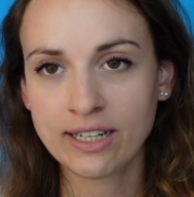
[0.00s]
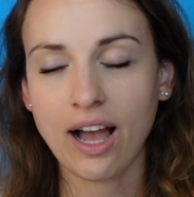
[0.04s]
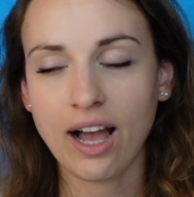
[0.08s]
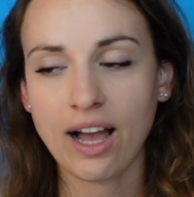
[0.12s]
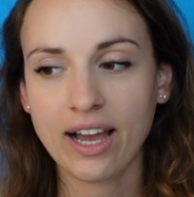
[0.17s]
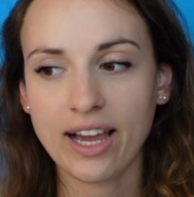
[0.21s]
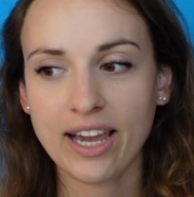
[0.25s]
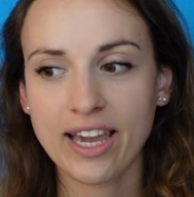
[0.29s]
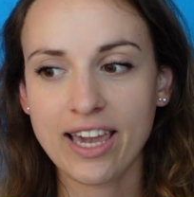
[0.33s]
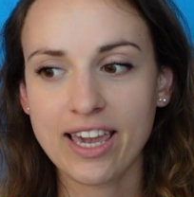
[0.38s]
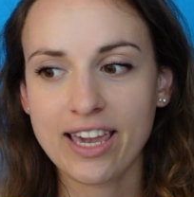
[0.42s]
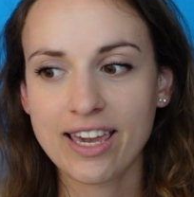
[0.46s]

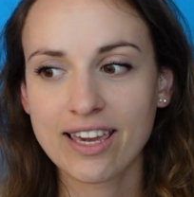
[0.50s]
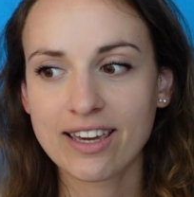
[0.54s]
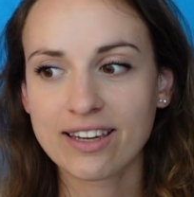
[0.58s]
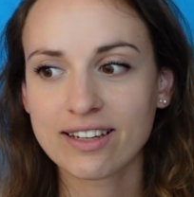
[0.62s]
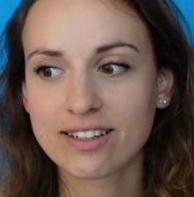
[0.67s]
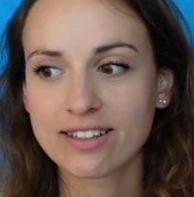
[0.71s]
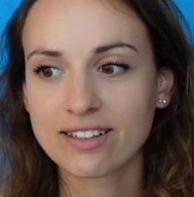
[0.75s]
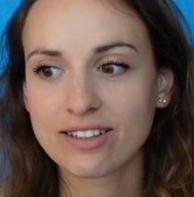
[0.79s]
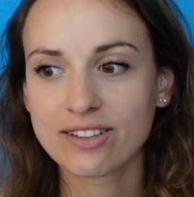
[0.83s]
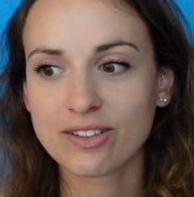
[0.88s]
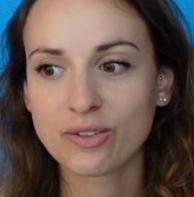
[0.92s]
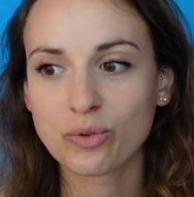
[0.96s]
I
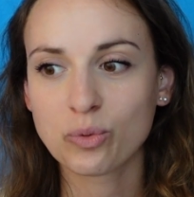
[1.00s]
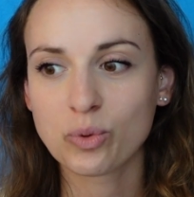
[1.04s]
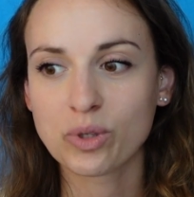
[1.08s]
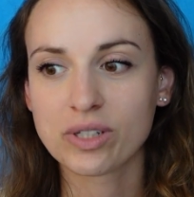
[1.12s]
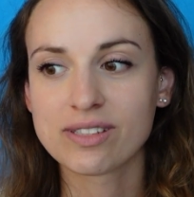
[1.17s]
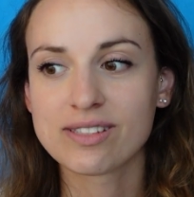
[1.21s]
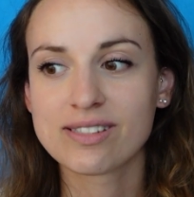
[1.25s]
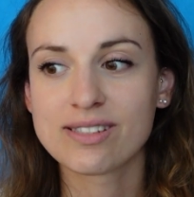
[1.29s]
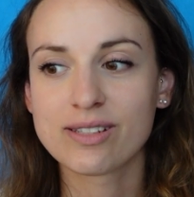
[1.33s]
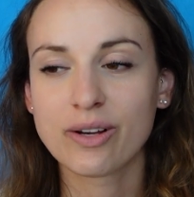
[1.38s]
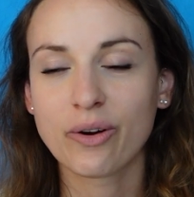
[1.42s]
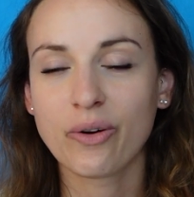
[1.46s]

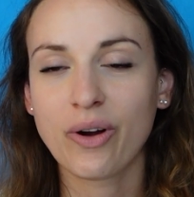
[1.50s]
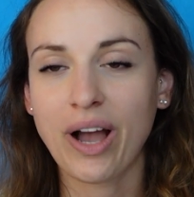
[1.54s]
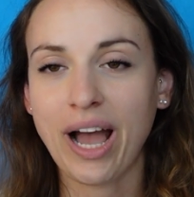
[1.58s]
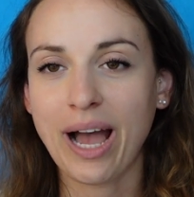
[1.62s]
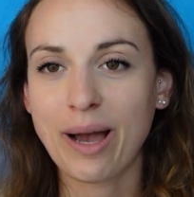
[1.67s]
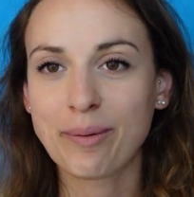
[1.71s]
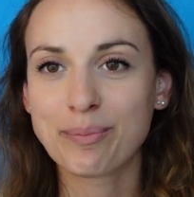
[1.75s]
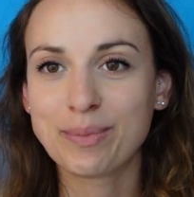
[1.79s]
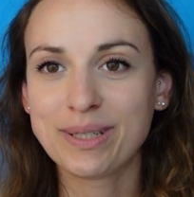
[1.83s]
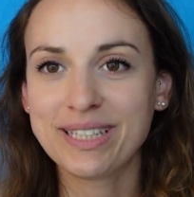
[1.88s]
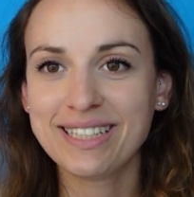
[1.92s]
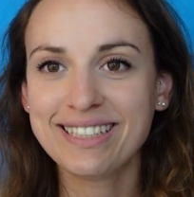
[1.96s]
was so
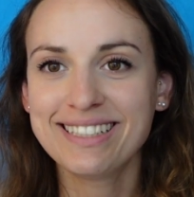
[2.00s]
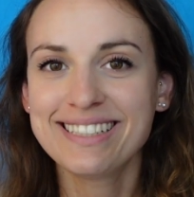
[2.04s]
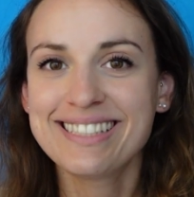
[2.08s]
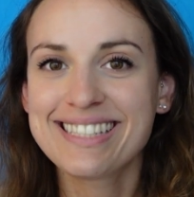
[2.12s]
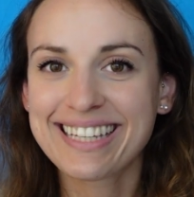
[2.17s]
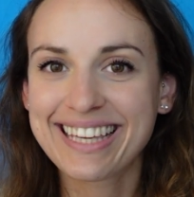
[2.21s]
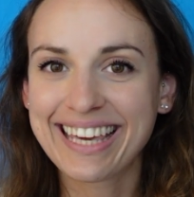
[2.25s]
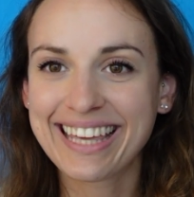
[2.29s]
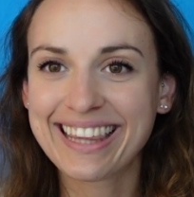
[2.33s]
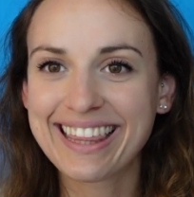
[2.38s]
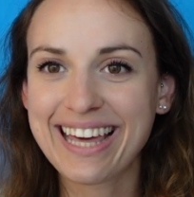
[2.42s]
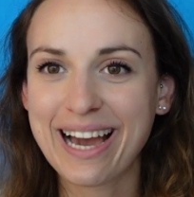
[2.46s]
happy
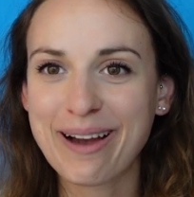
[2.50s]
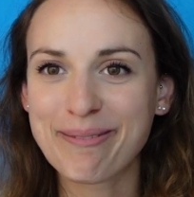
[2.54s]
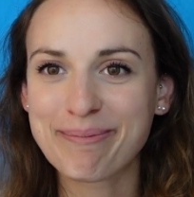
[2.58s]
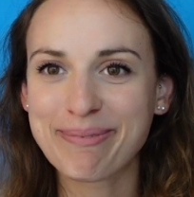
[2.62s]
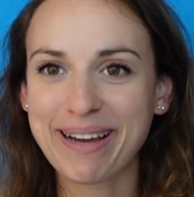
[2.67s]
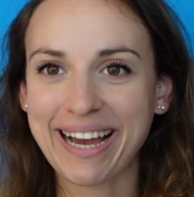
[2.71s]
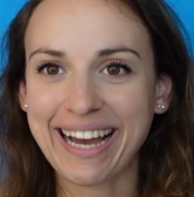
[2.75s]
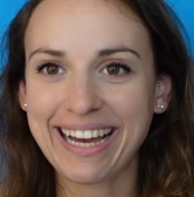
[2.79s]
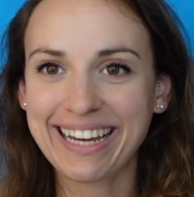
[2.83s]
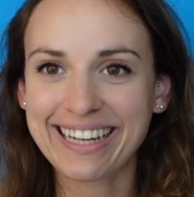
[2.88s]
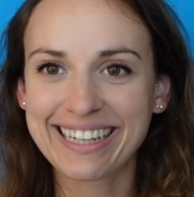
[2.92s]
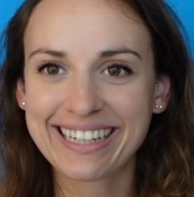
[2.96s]
to get that
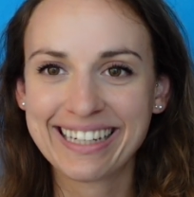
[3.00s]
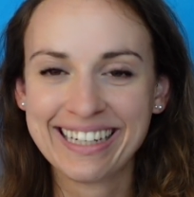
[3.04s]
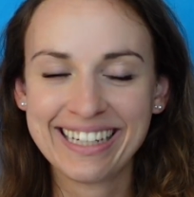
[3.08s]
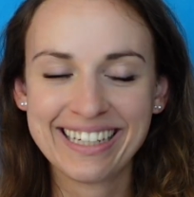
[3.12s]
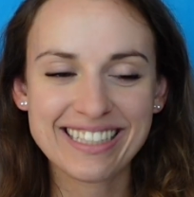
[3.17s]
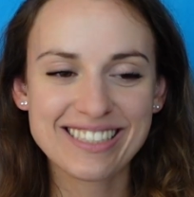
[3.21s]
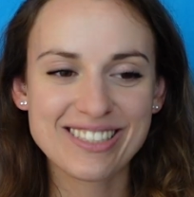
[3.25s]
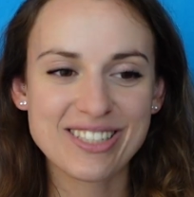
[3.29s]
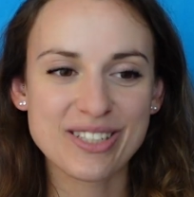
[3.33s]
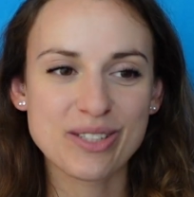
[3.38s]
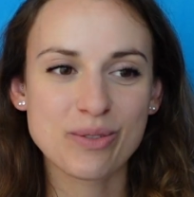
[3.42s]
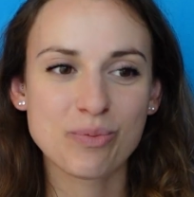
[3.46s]
back,
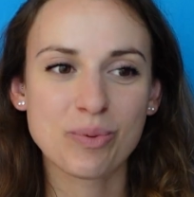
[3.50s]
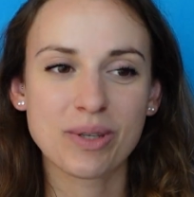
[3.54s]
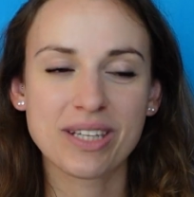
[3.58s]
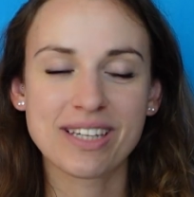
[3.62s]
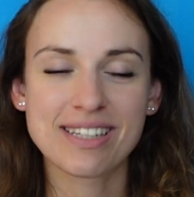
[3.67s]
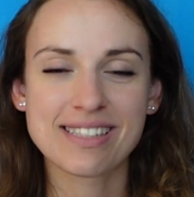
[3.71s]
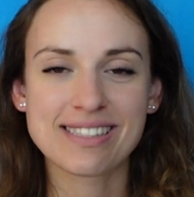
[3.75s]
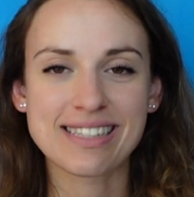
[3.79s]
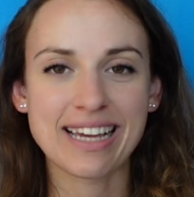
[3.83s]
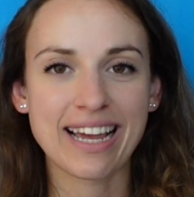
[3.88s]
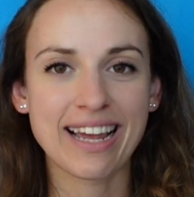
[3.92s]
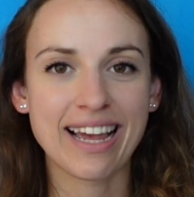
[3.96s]
just
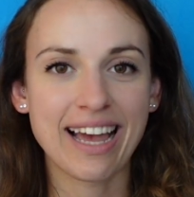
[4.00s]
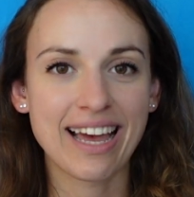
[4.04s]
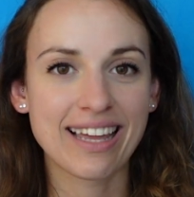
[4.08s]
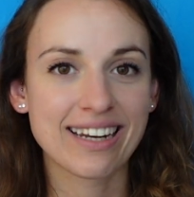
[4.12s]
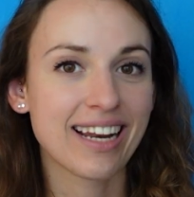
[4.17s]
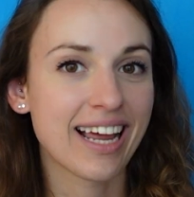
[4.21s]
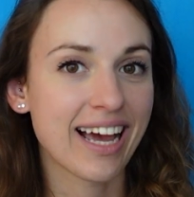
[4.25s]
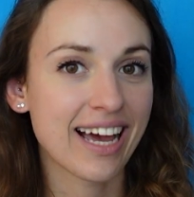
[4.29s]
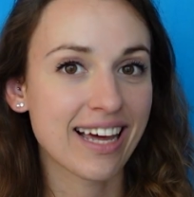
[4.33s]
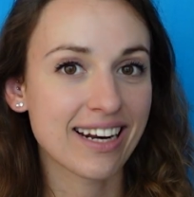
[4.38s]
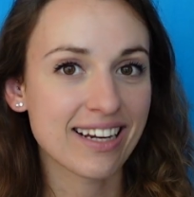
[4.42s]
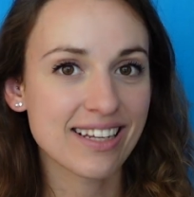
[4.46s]
because I
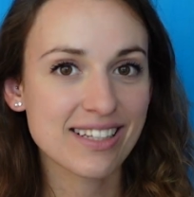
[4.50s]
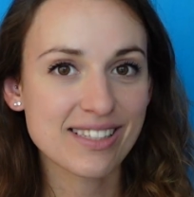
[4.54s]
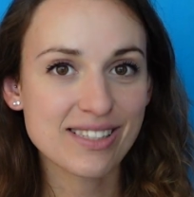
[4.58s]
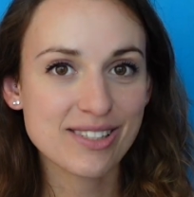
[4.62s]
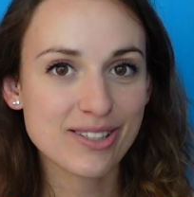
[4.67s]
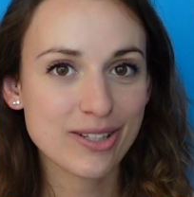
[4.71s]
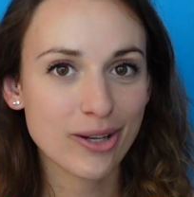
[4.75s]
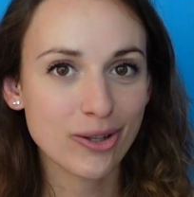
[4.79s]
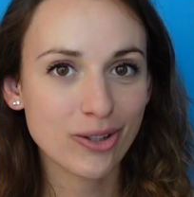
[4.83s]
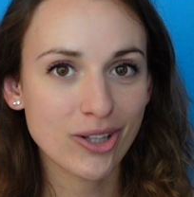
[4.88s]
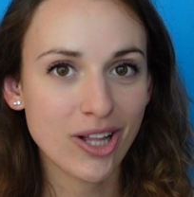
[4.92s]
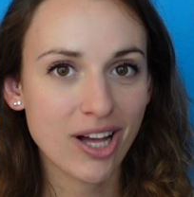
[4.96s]
hadn't had it in
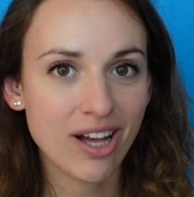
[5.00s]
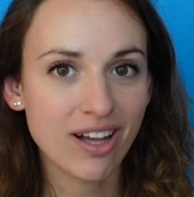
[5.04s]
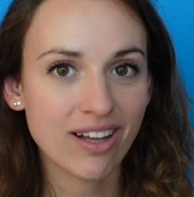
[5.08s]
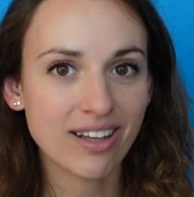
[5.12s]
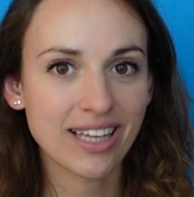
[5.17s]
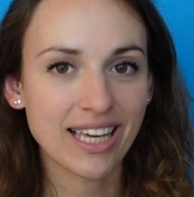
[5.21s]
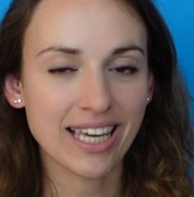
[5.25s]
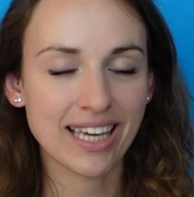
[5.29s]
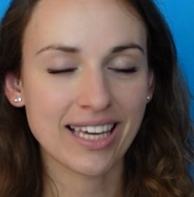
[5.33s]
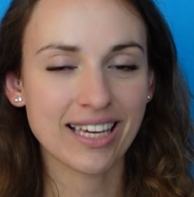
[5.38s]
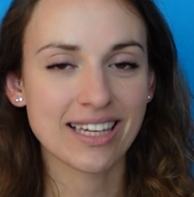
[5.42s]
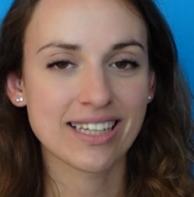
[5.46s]
so
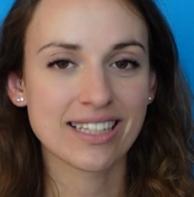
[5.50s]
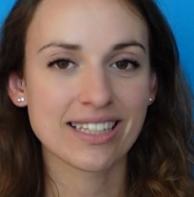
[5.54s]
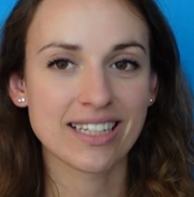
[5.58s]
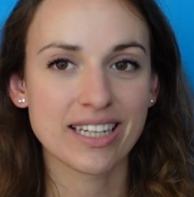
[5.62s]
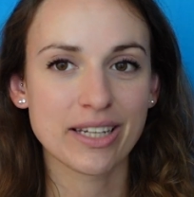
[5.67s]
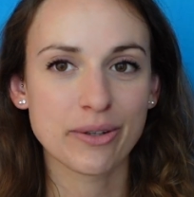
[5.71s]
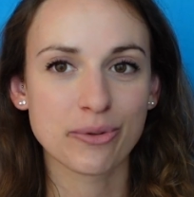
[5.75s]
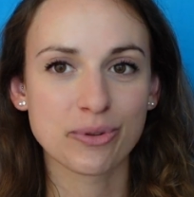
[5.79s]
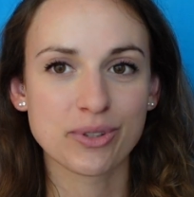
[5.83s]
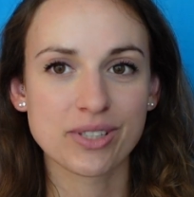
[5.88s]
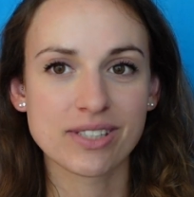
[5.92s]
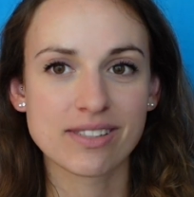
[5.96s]
long, and
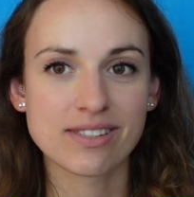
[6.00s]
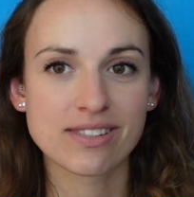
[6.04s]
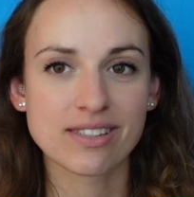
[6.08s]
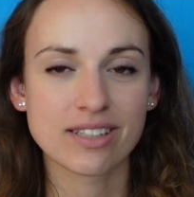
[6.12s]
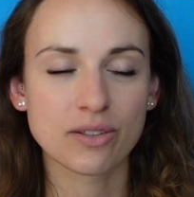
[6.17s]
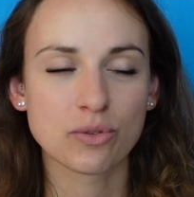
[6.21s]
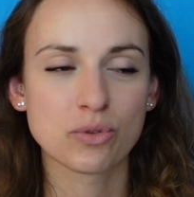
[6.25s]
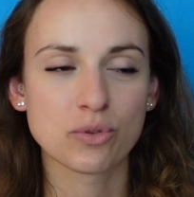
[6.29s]
it was